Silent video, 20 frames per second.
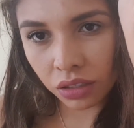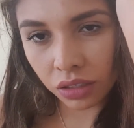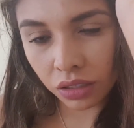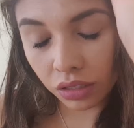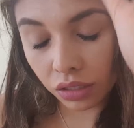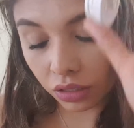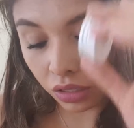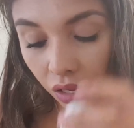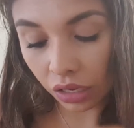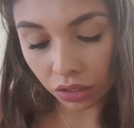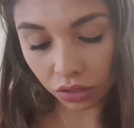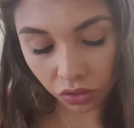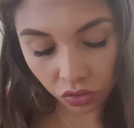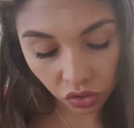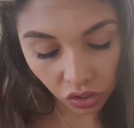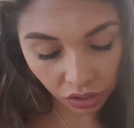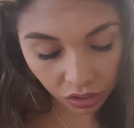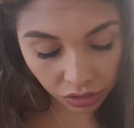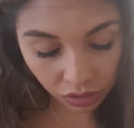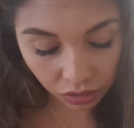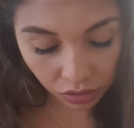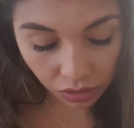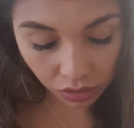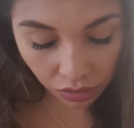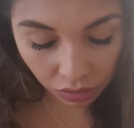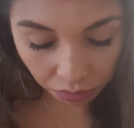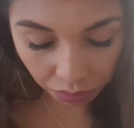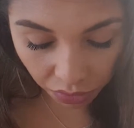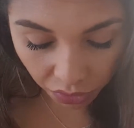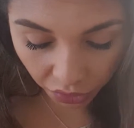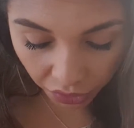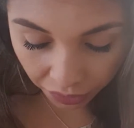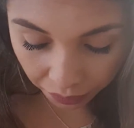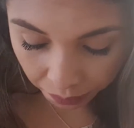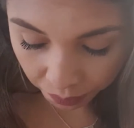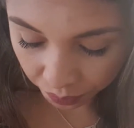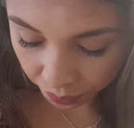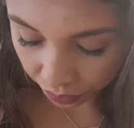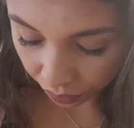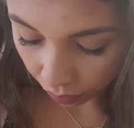It's not okay. This is Amira.
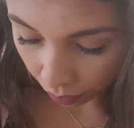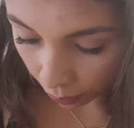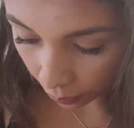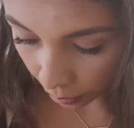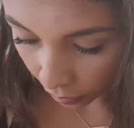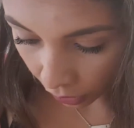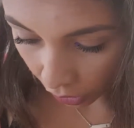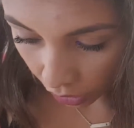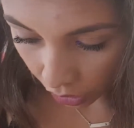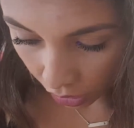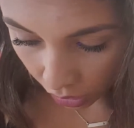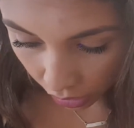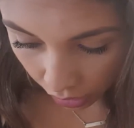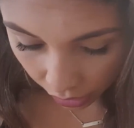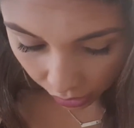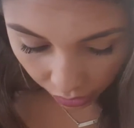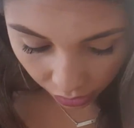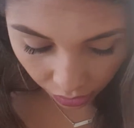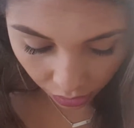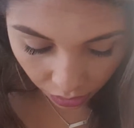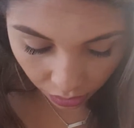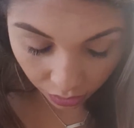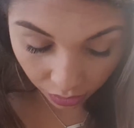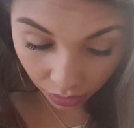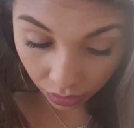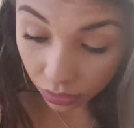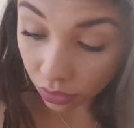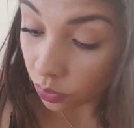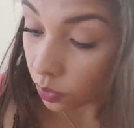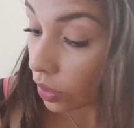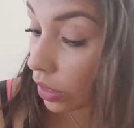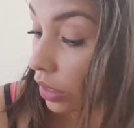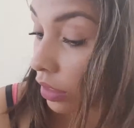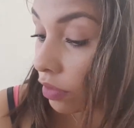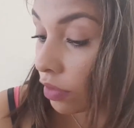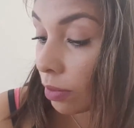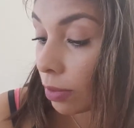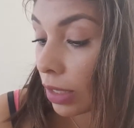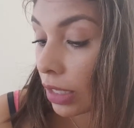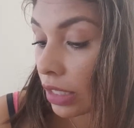This one is
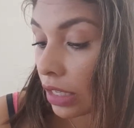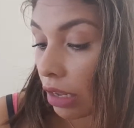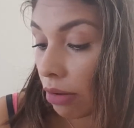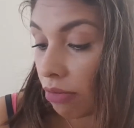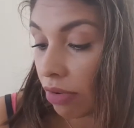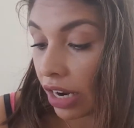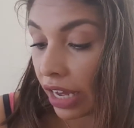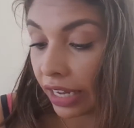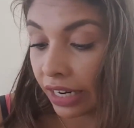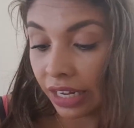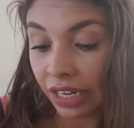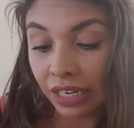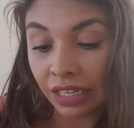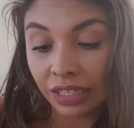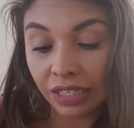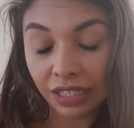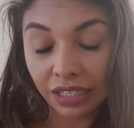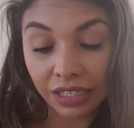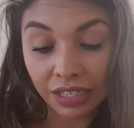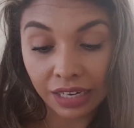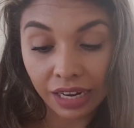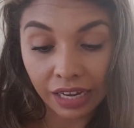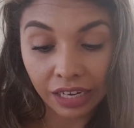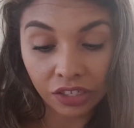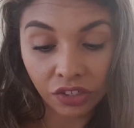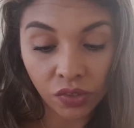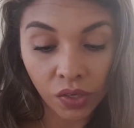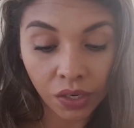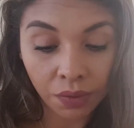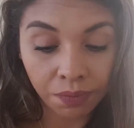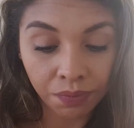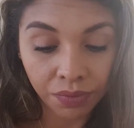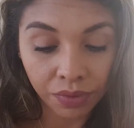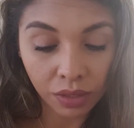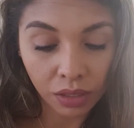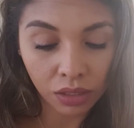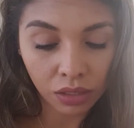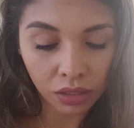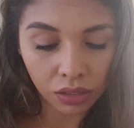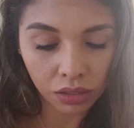from the same line, and it's Electra,
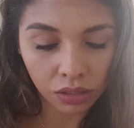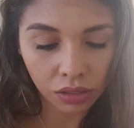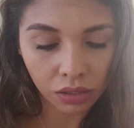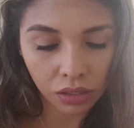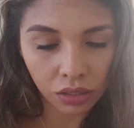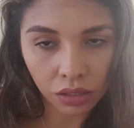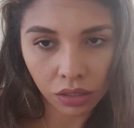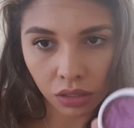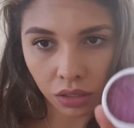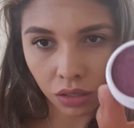and it's